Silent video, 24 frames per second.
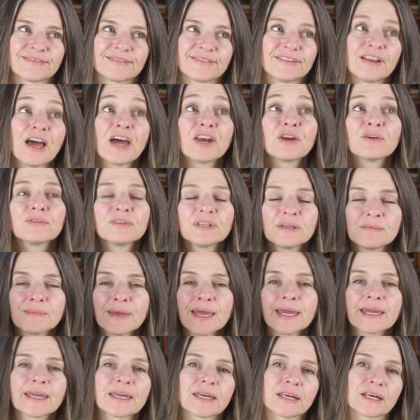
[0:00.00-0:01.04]
not only
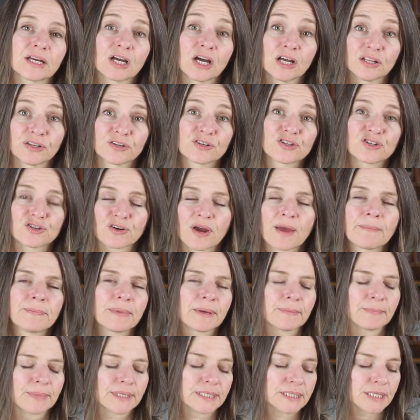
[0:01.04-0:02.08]
make it color
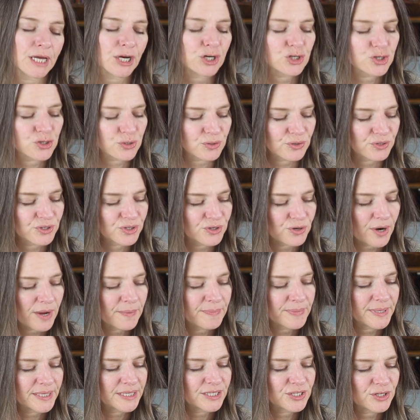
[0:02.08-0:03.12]
striping, but textural
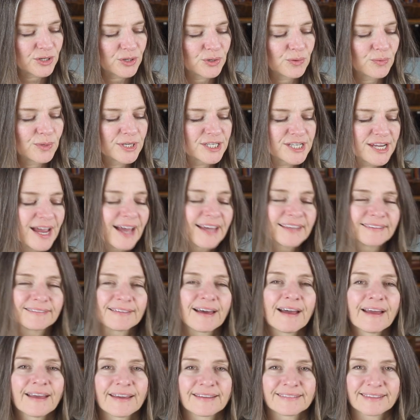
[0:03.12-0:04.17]
striping too, which I
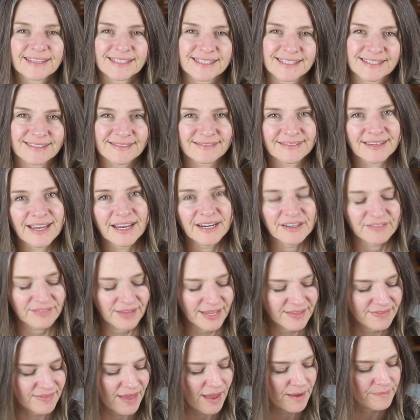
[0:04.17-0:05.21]
like. That's kind of
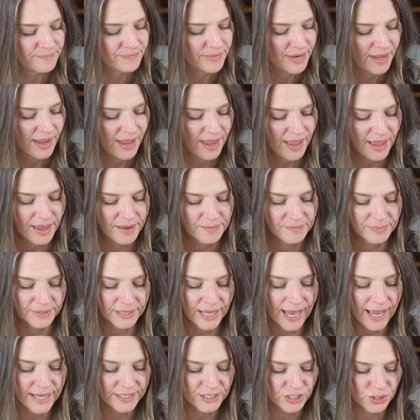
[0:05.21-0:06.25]
like that
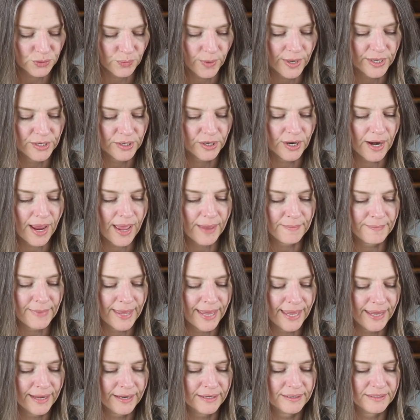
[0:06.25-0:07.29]
plaid sweater I
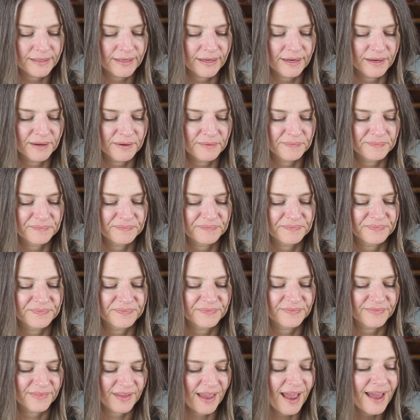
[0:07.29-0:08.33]
made. Um,
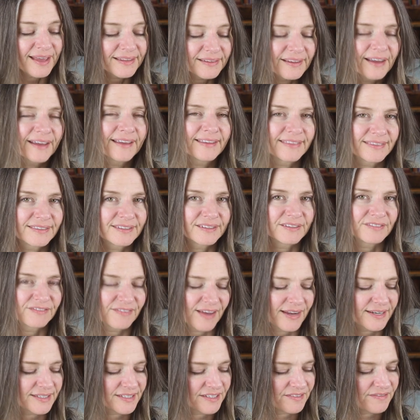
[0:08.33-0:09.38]
I like the
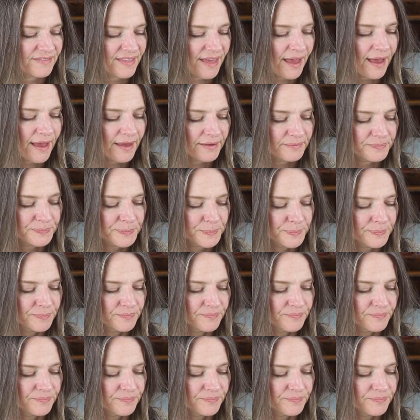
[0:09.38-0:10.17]
effect of that.